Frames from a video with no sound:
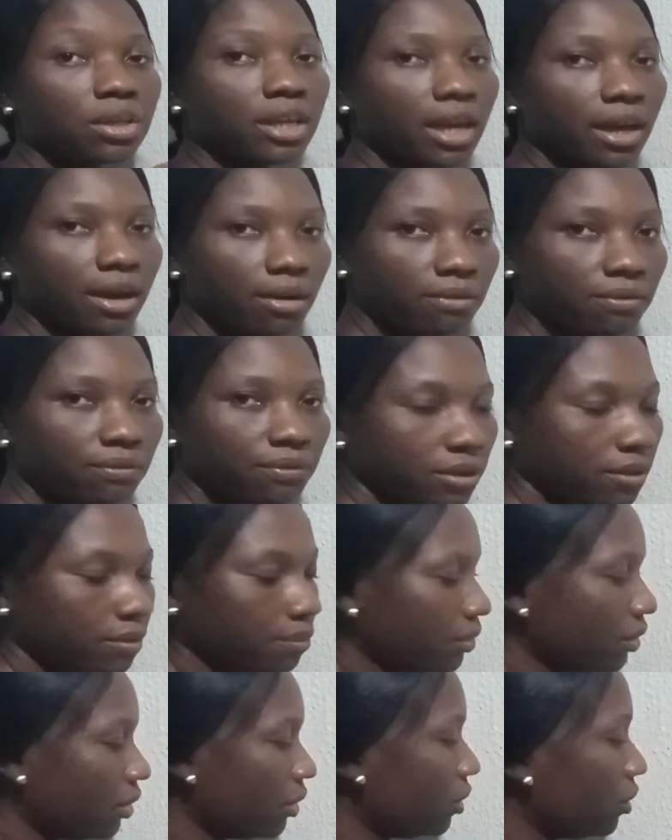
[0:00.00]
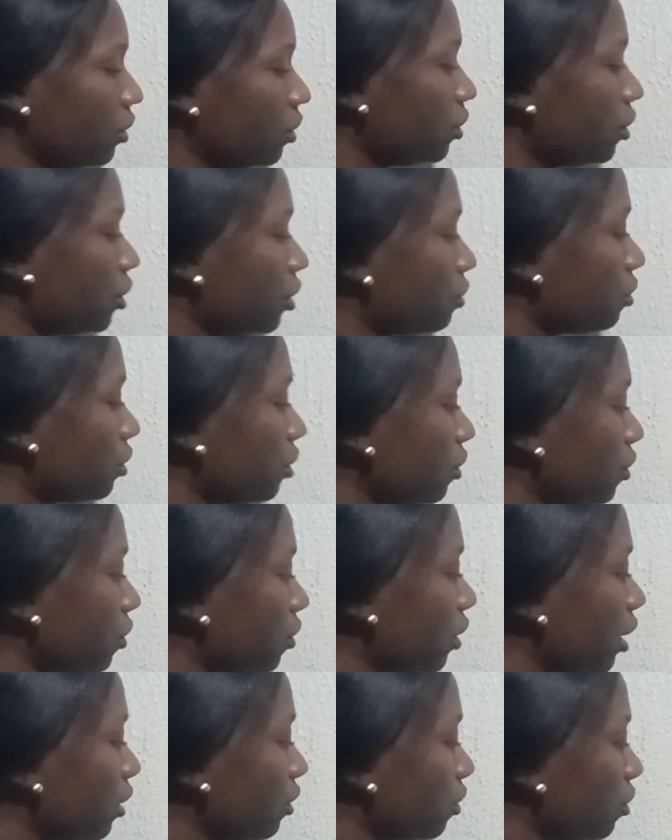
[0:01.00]
Kelvin?
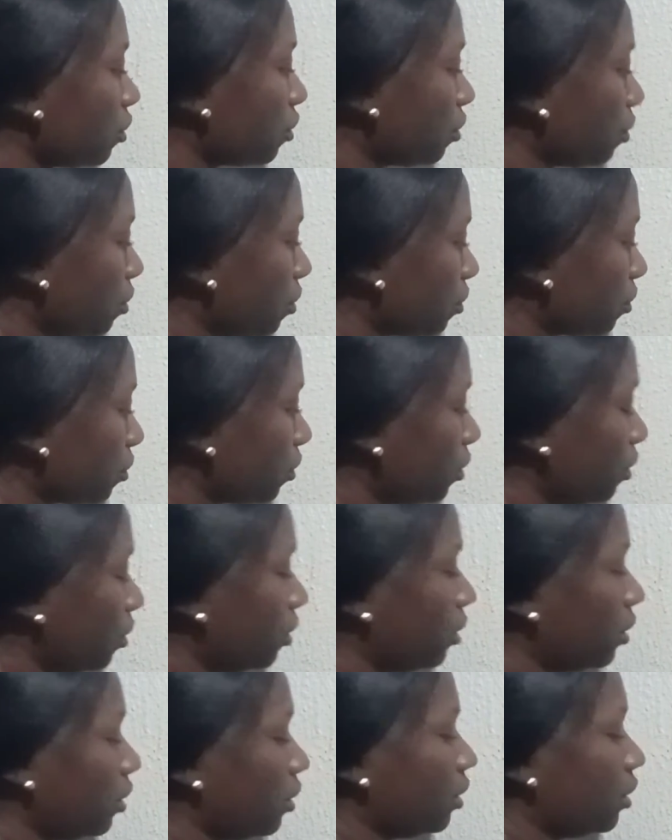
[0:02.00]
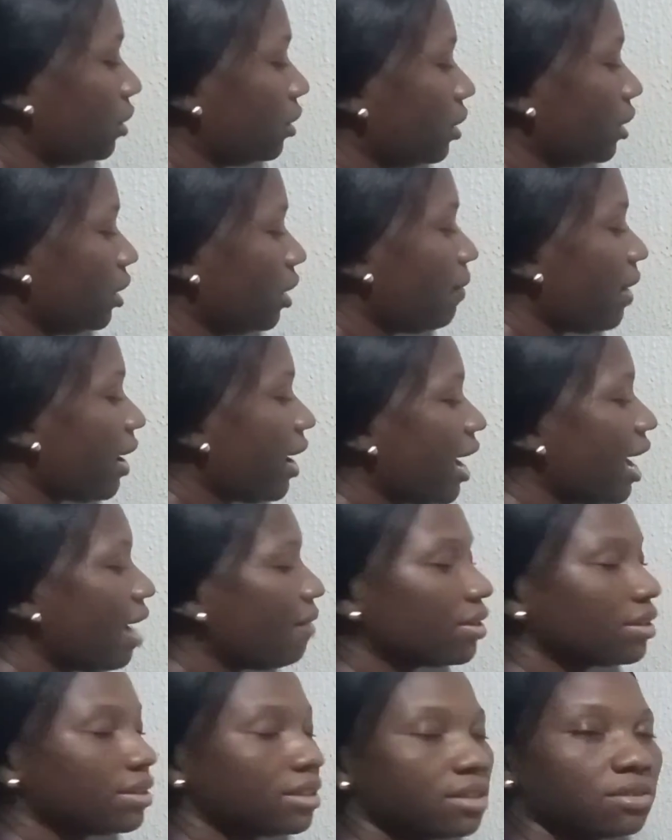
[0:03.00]
Degrees Celsius, if I
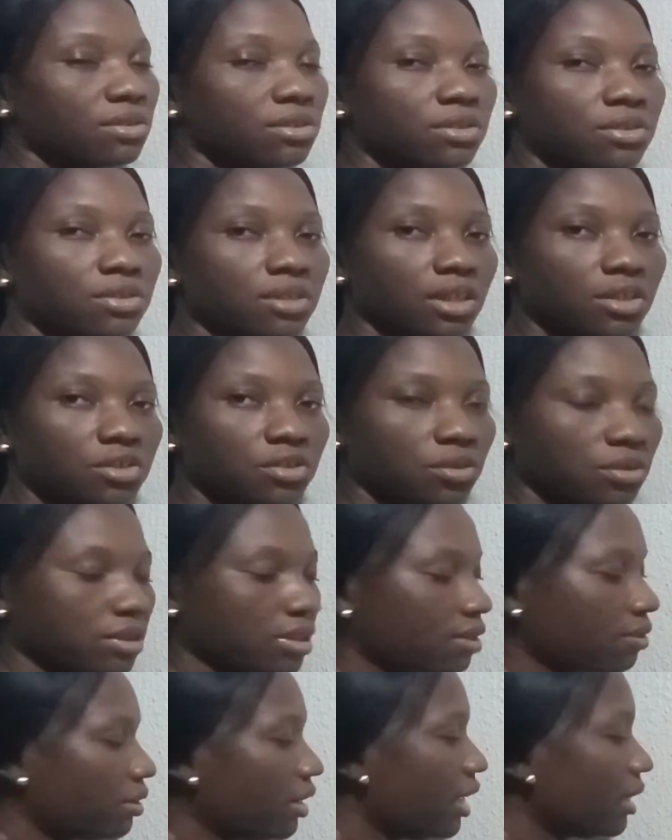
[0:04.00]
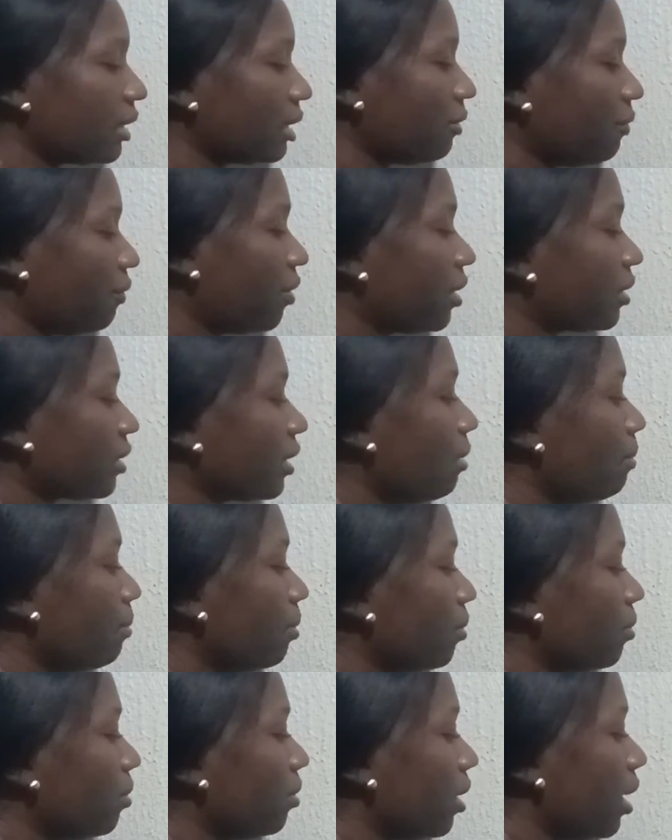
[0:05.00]
have a degree Celsius, let's say for
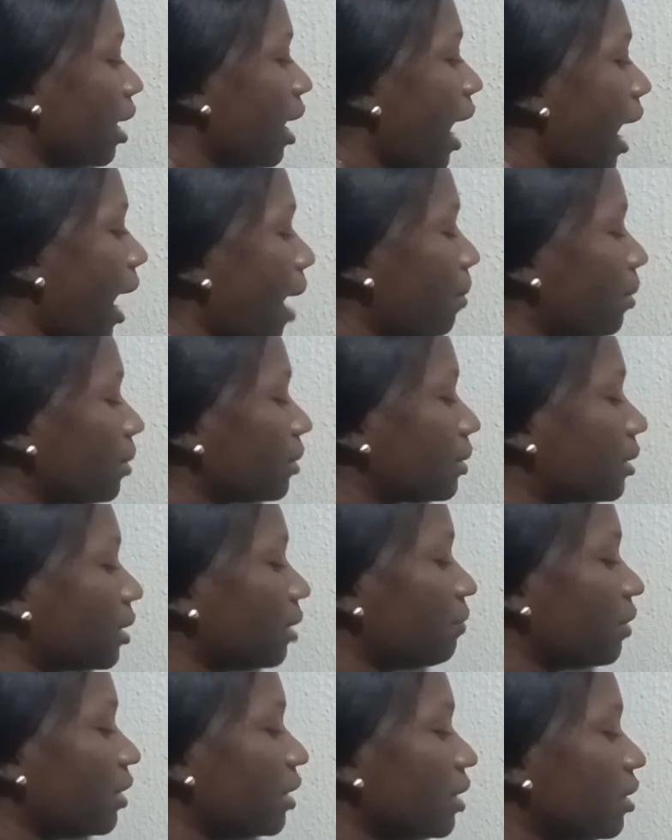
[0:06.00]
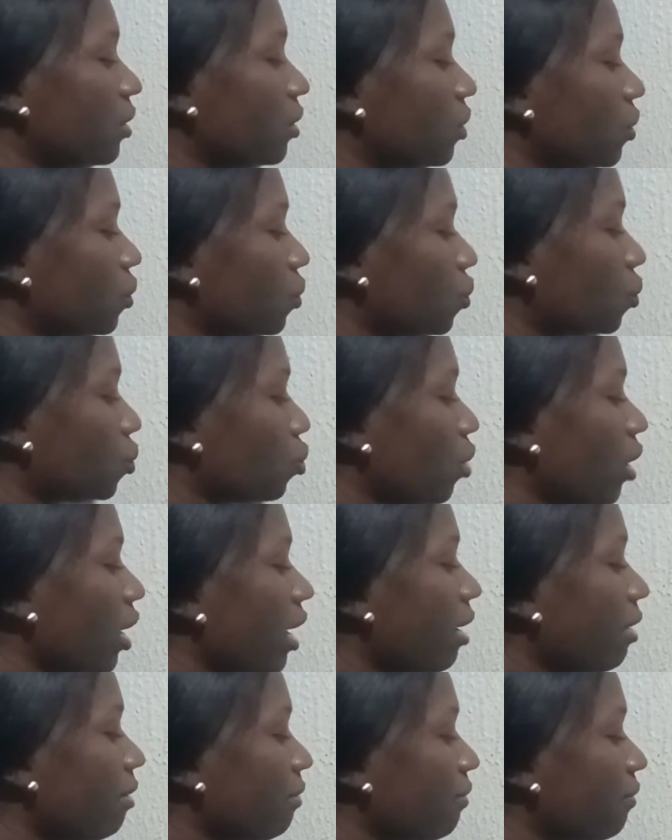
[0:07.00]
example, I was given
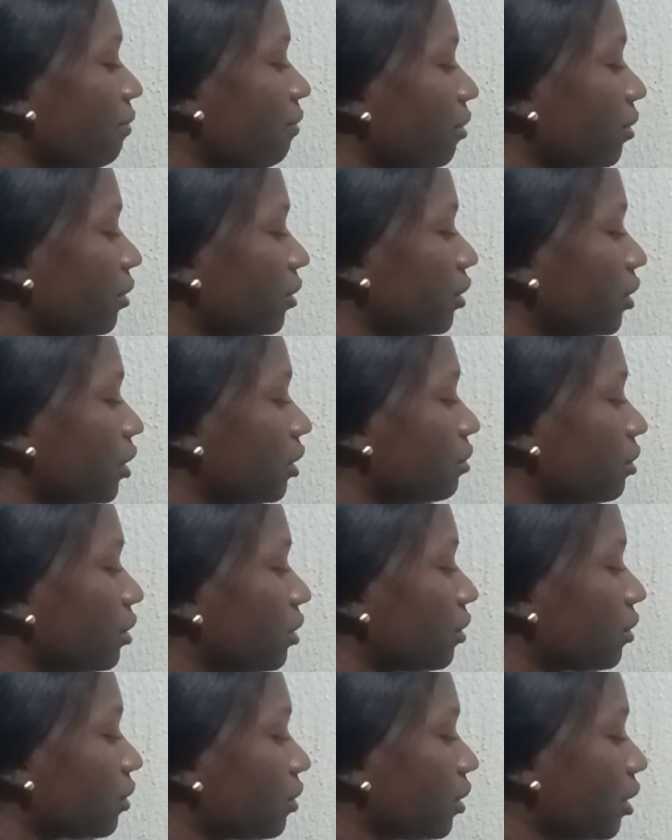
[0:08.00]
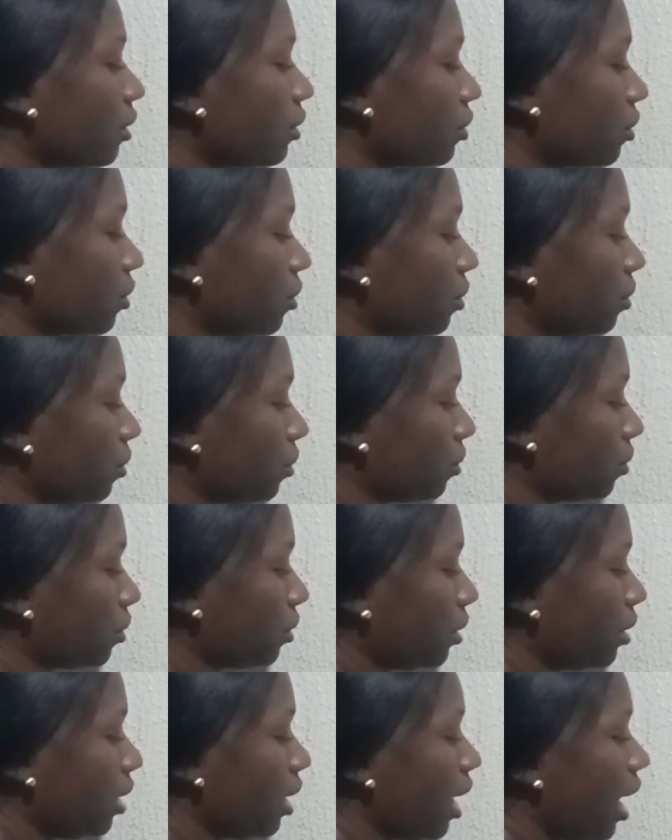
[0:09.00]
12 degrees
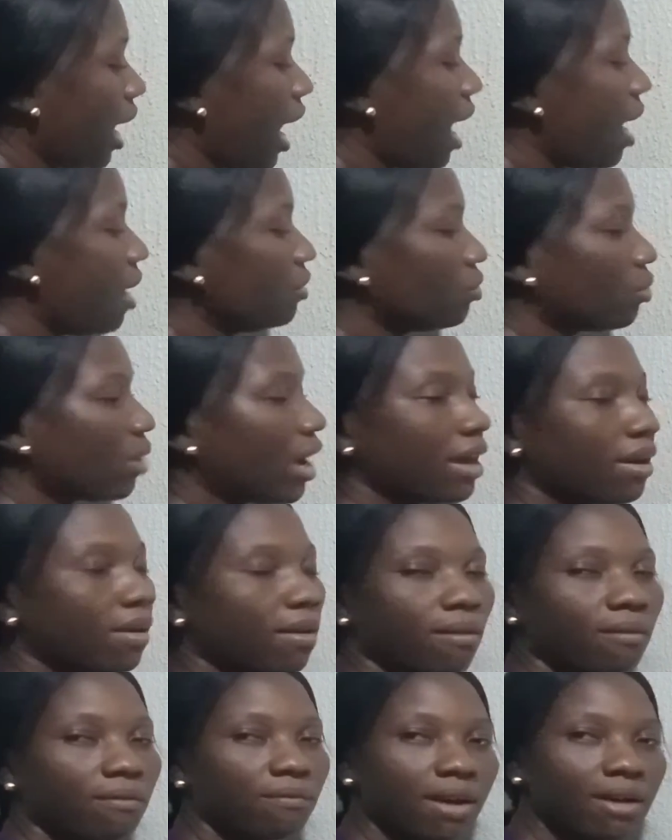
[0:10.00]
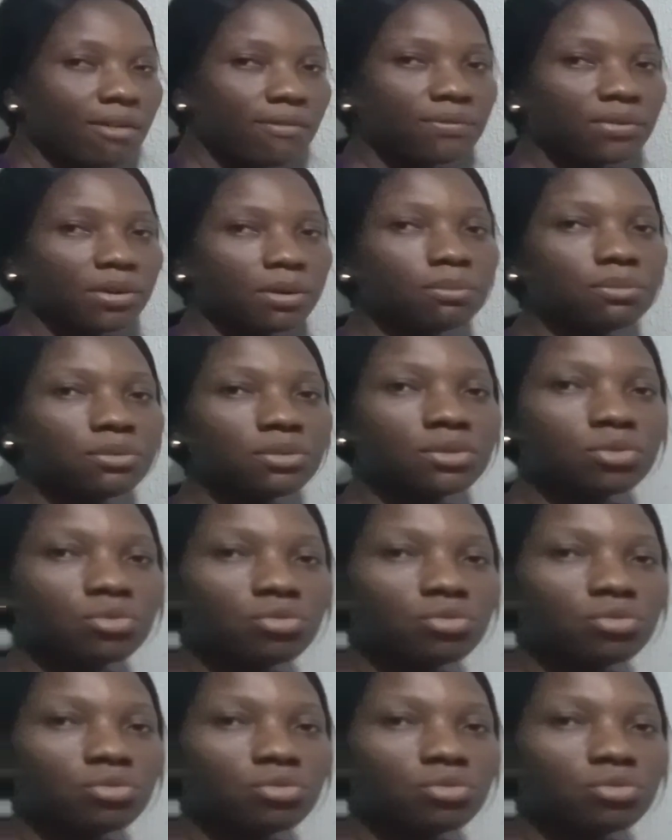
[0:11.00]
Celsius. How do I convert from